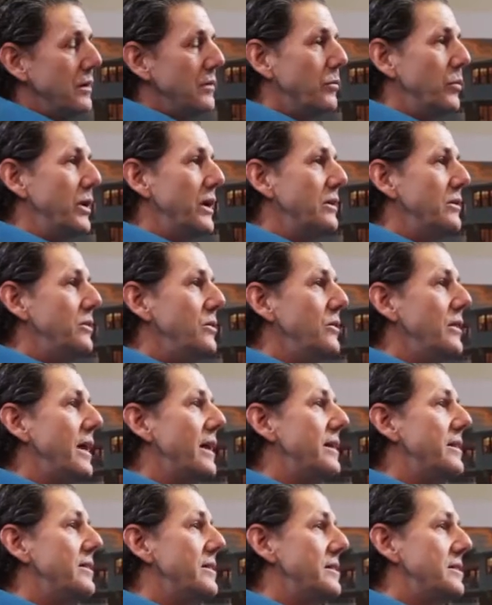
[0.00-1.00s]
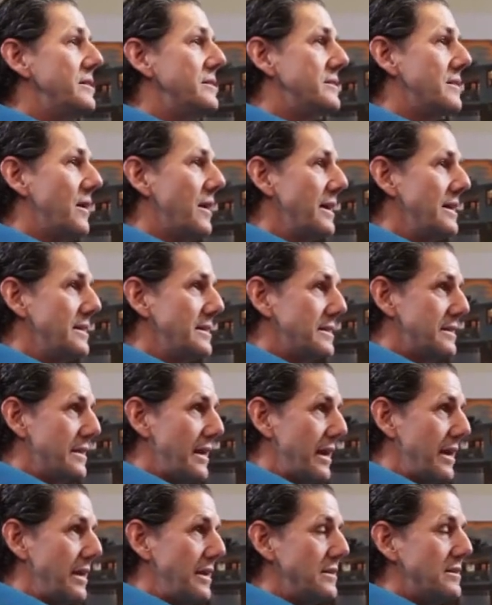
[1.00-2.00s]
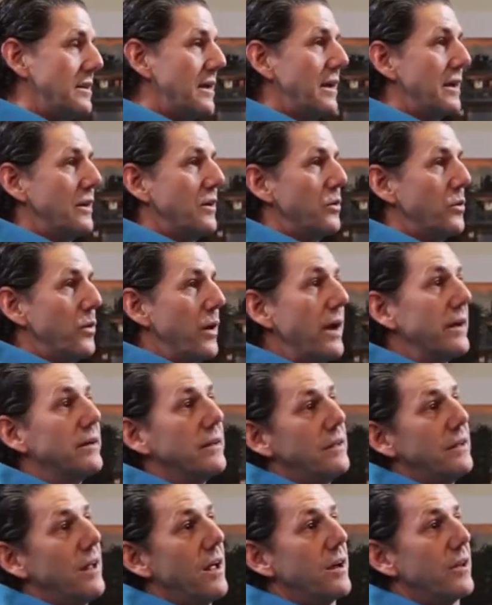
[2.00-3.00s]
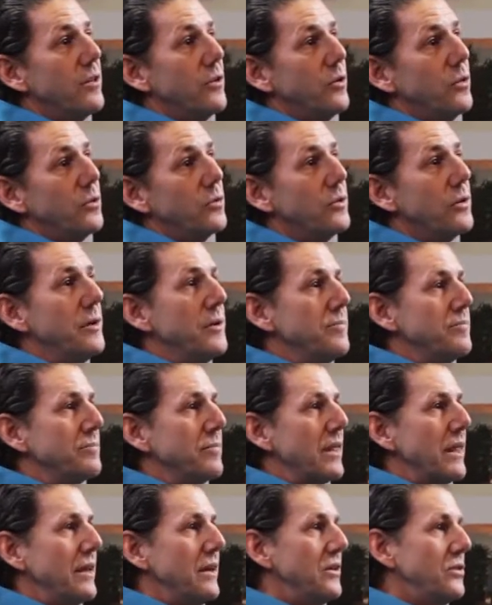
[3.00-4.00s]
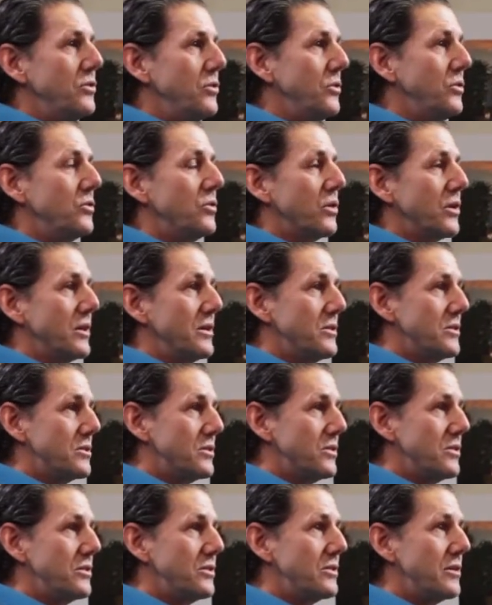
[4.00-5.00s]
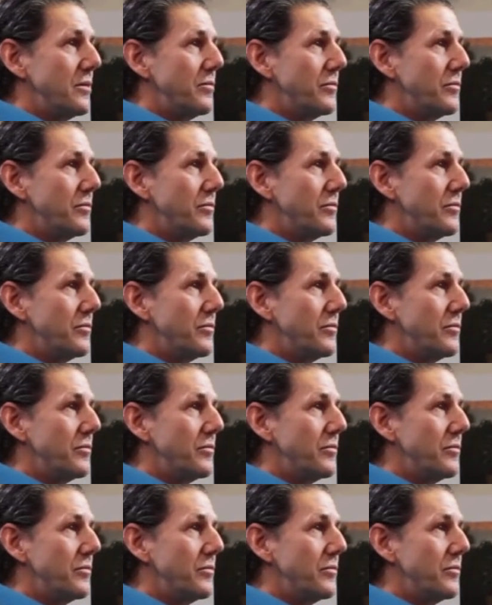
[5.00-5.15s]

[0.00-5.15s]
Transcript: We can do that in the design stage and correct a lot of those issues or concerns up